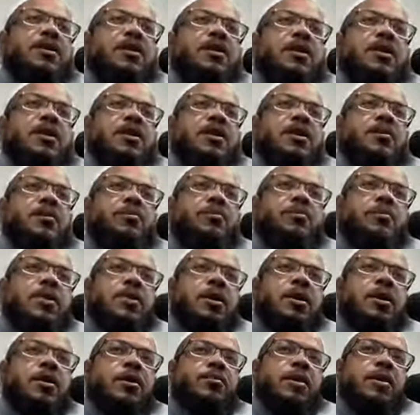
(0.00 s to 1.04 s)
uh,
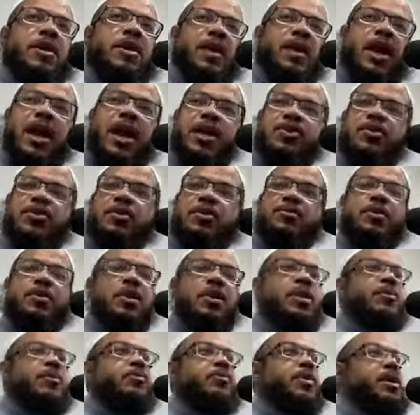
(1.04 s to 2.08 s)
uh, Beni Hashim,
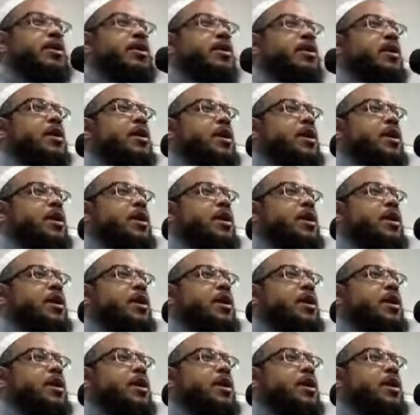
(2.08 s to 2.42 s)
but